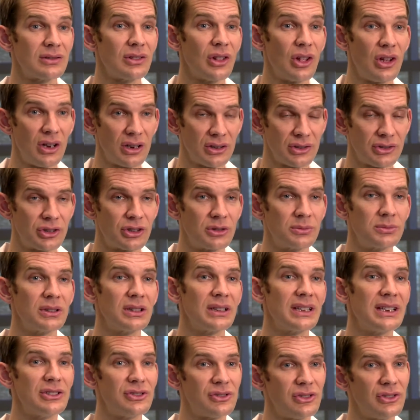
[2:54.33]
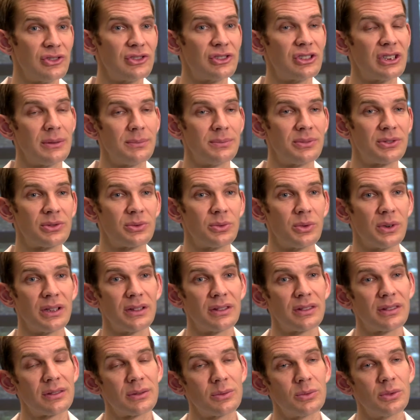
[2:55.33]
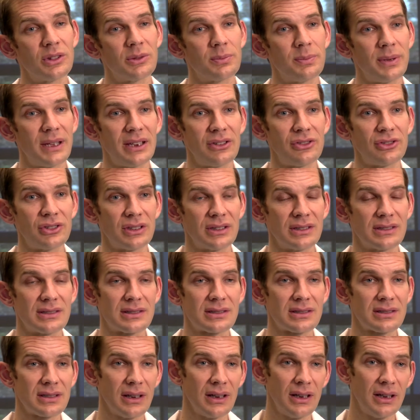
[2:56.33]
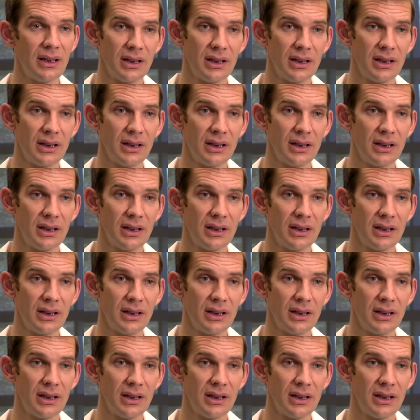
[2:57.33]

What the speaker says: long-term relationships with patients